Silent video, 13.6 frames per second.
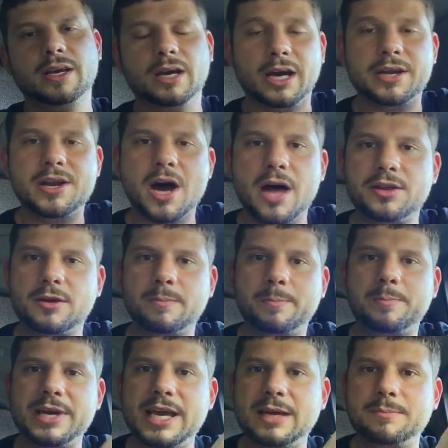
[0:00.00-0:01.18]
Another
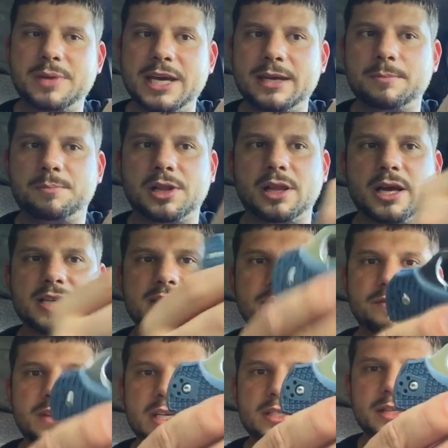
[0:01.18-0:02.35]
big plus of
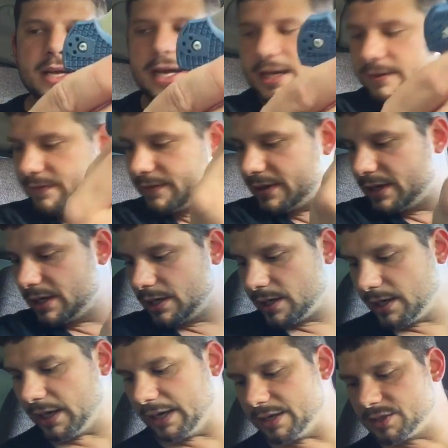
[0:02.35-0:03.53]
this knife
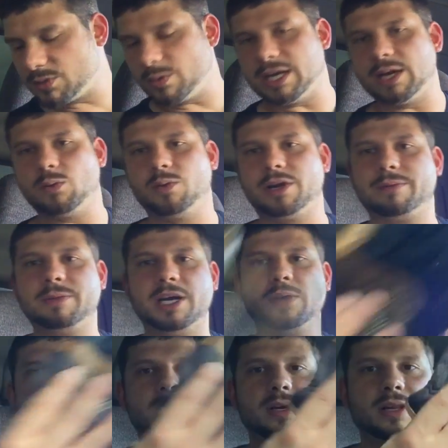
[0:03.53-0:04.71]
is when I wear my
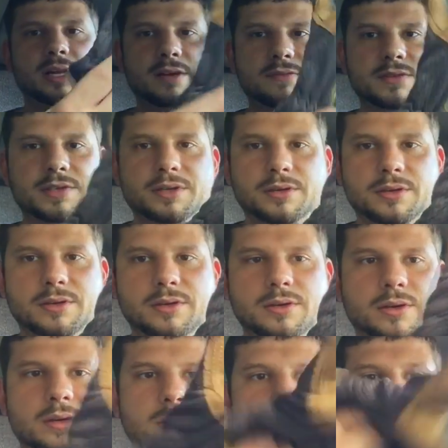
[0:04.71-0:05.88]
work gloves,
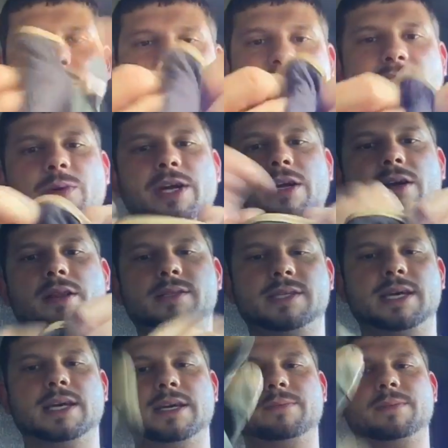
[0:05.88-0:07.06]
which I wear all the
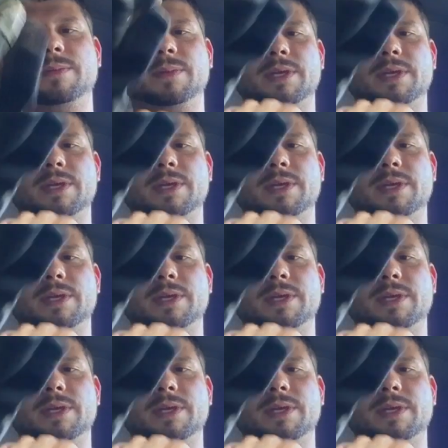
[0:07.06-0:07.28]
time.